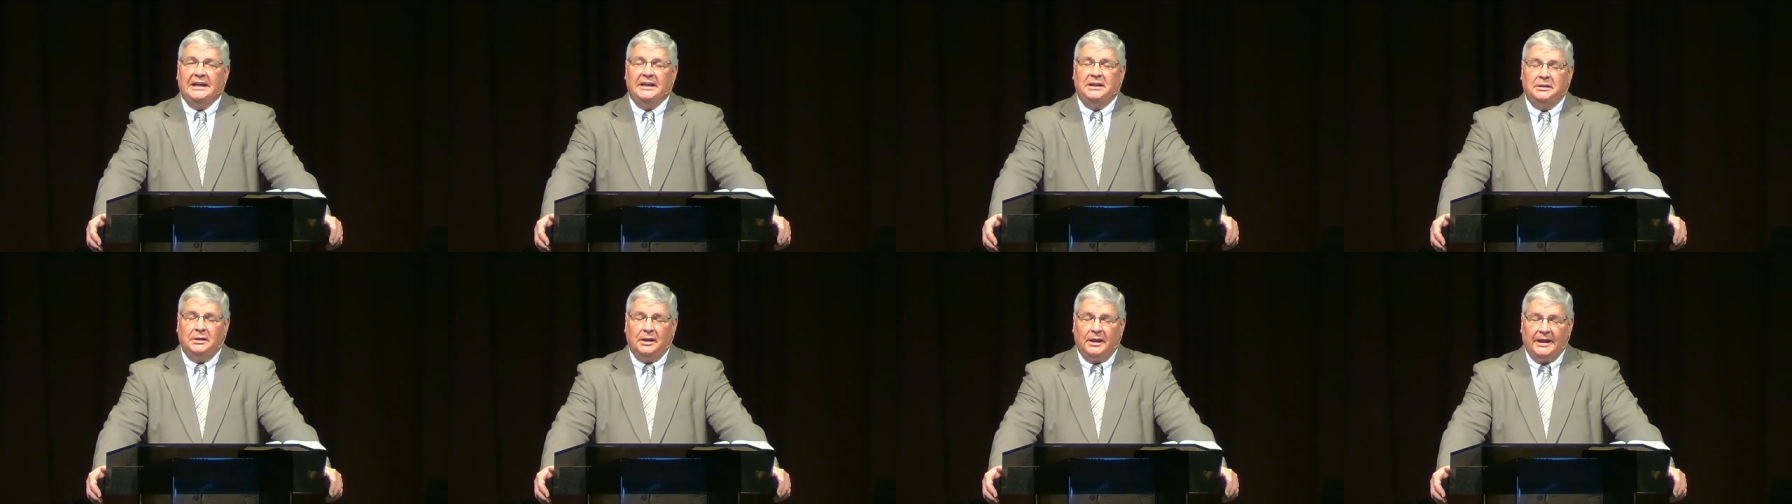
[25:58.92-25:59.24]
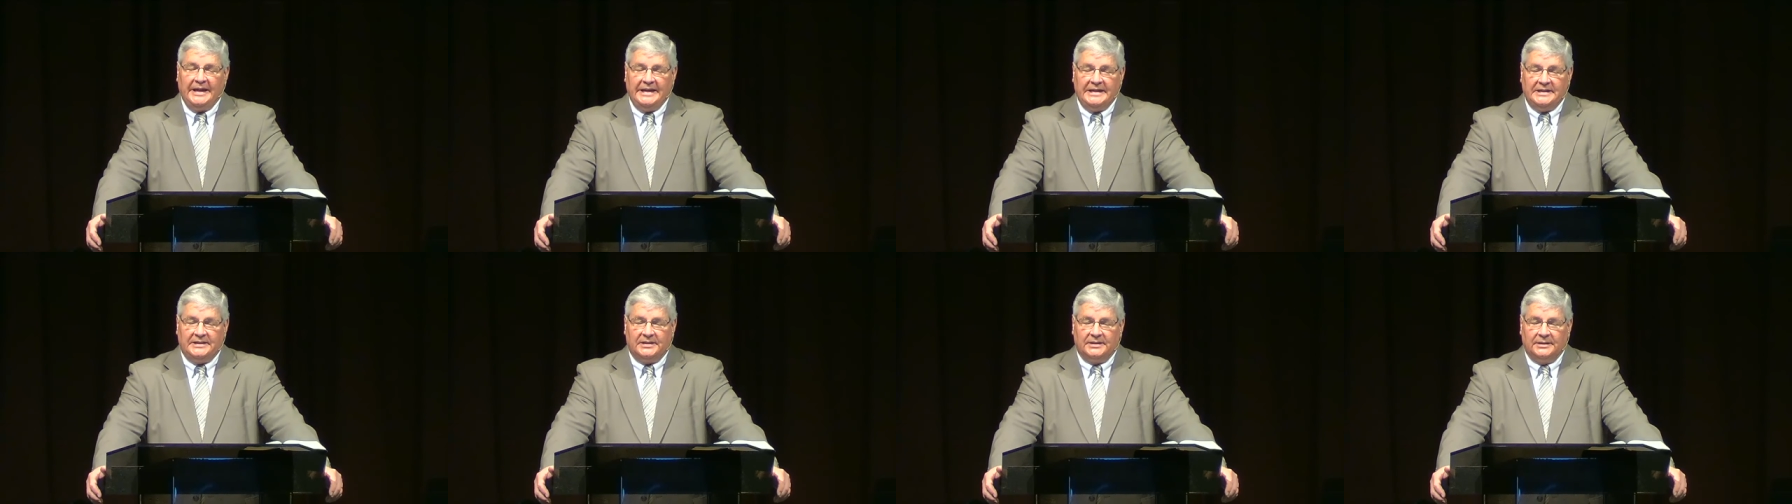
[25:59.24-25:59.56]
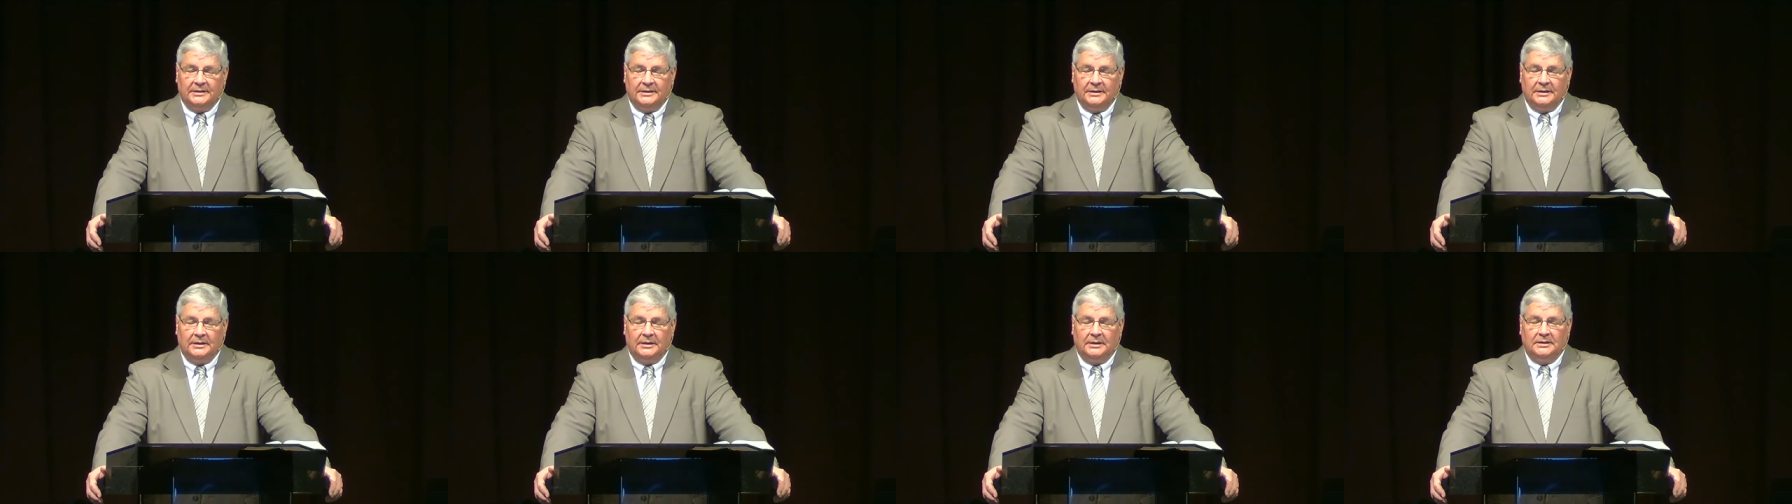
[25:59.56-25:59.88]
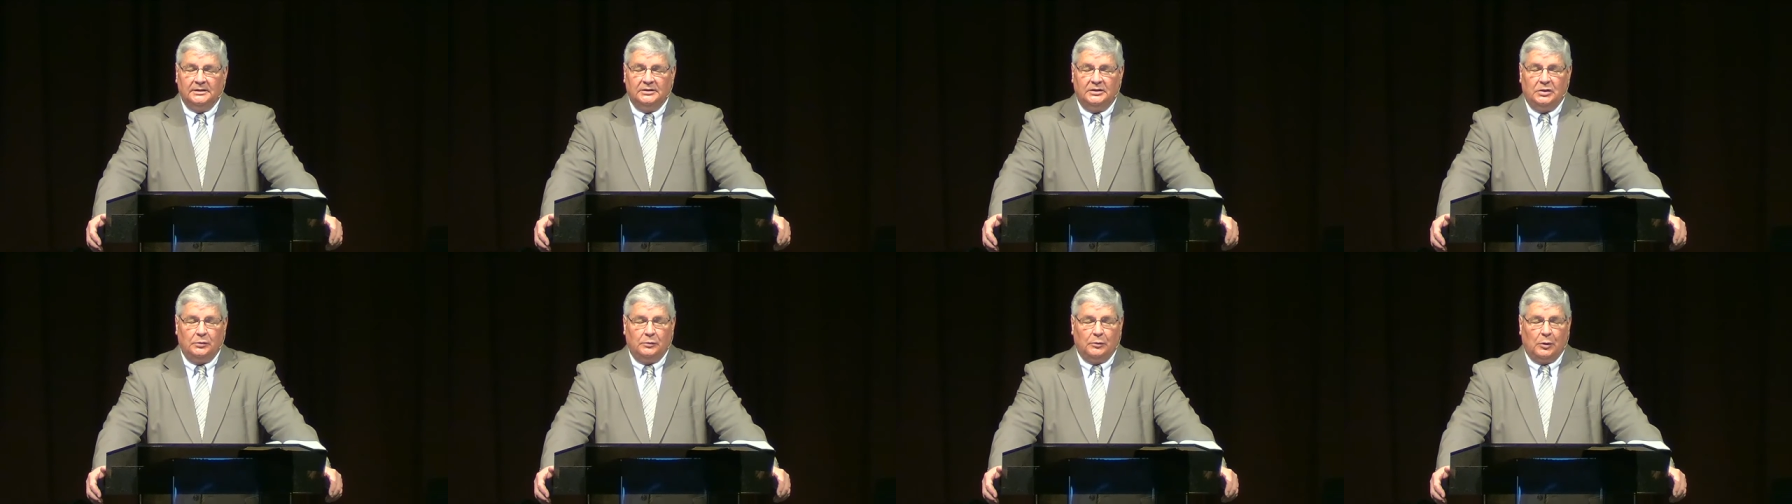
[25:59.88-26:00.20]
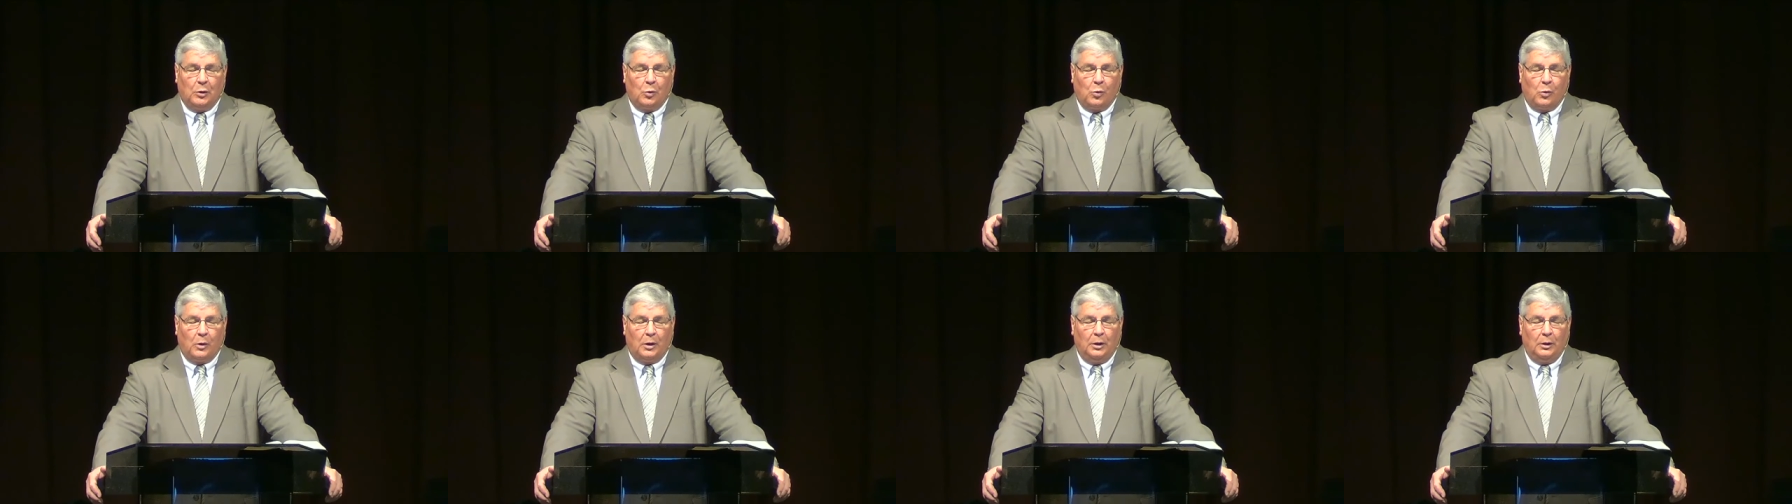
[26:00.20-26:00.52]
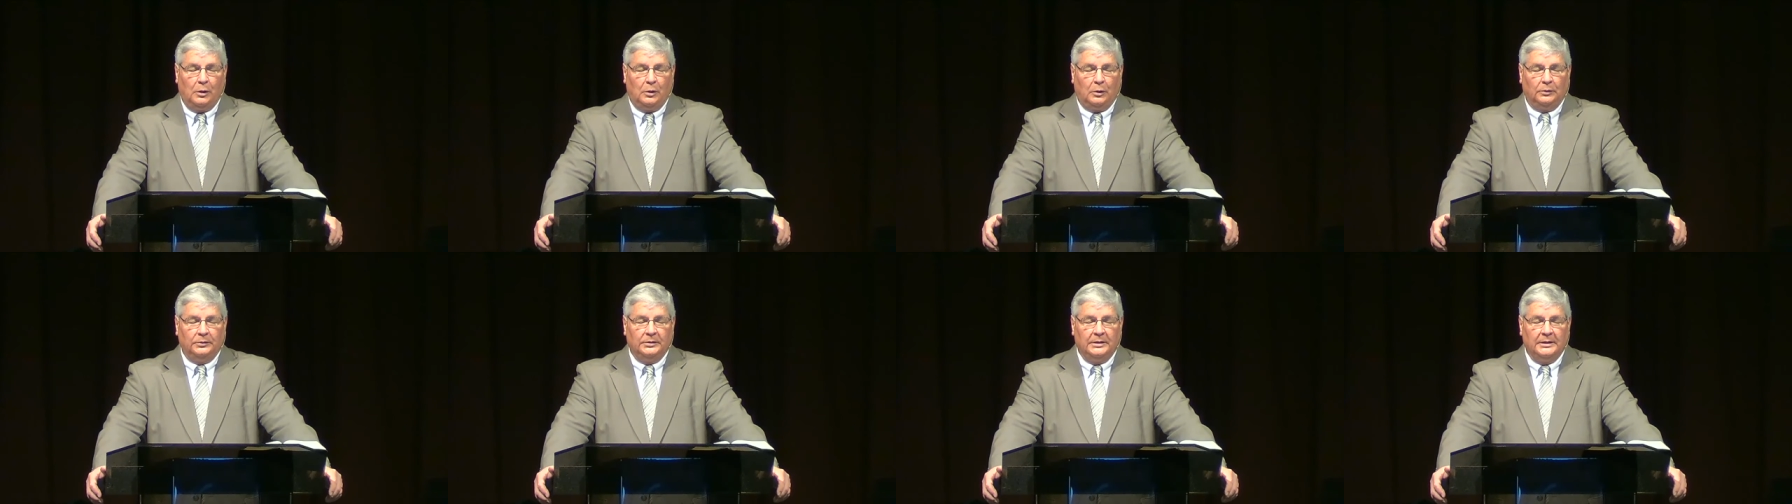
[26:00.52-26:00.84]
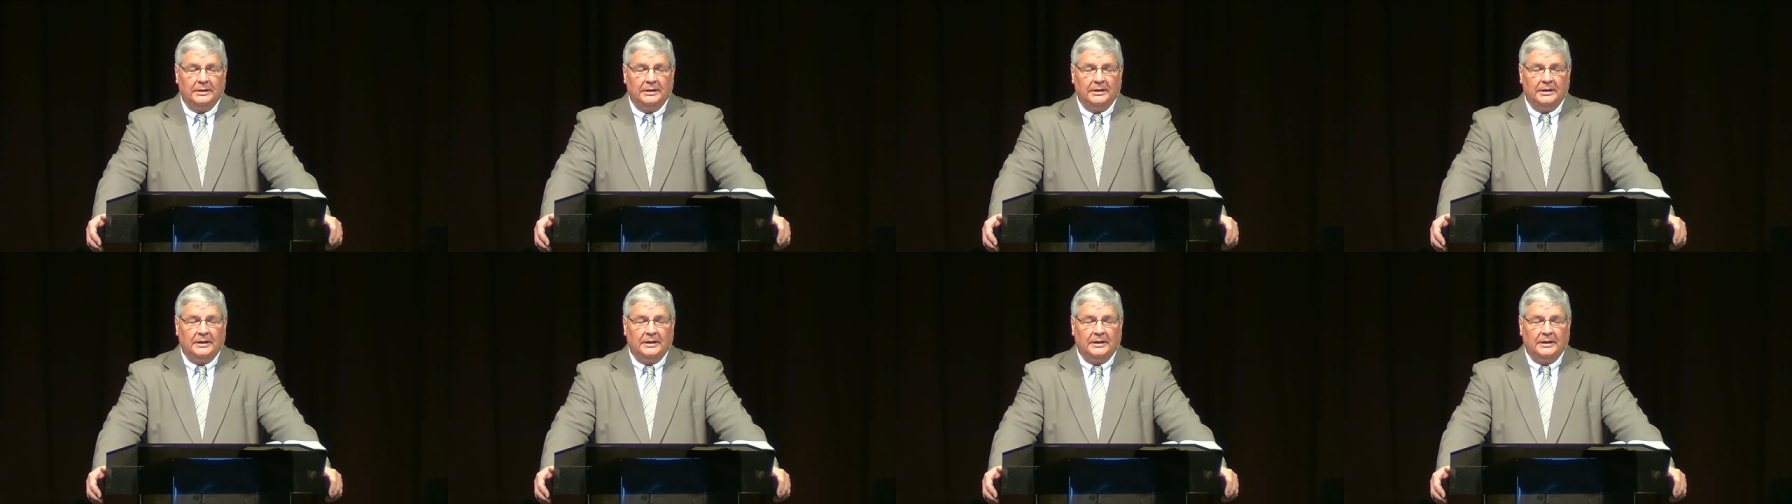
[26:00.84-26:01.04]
and light to a world